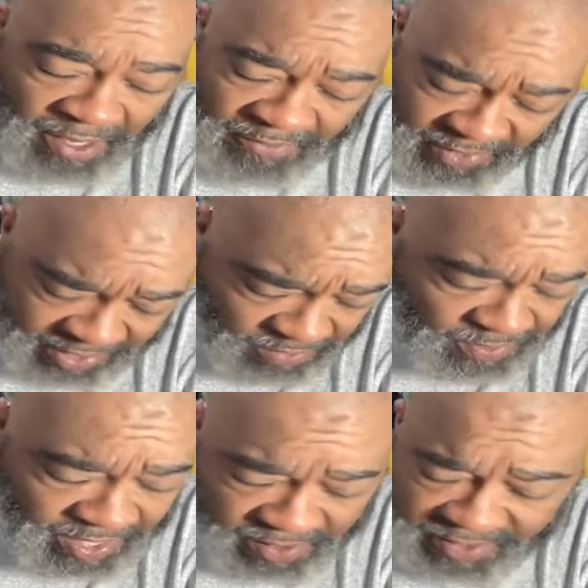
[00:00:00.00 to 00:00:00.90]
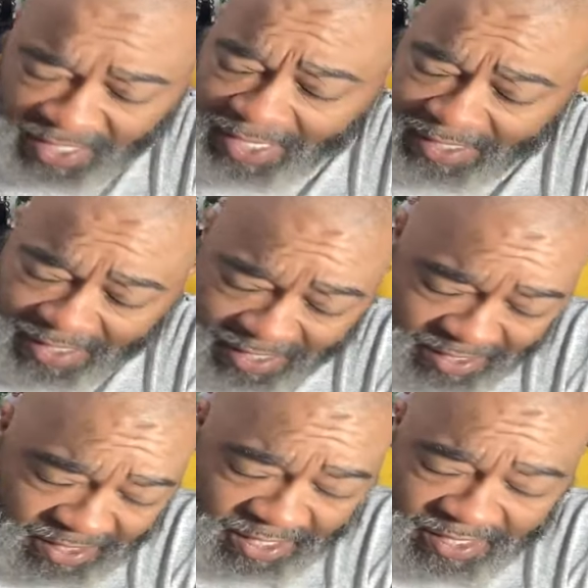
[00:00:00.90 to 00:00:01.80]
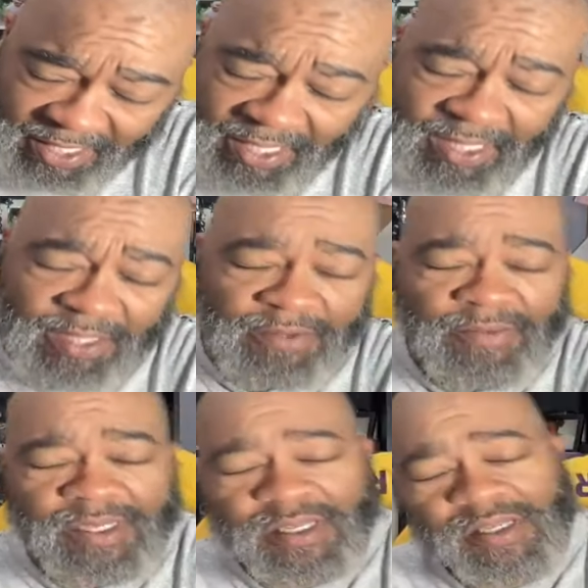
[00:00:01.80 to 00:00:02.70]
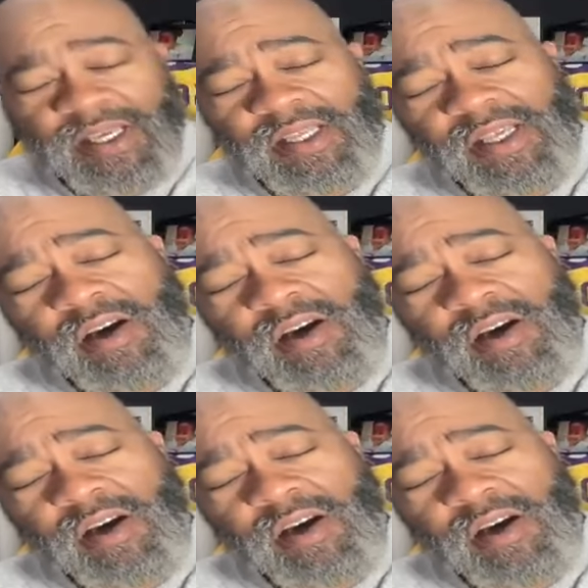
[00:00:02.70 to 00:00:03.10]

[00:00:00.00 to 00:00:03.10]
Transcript: For someone else, the, the, the, the, the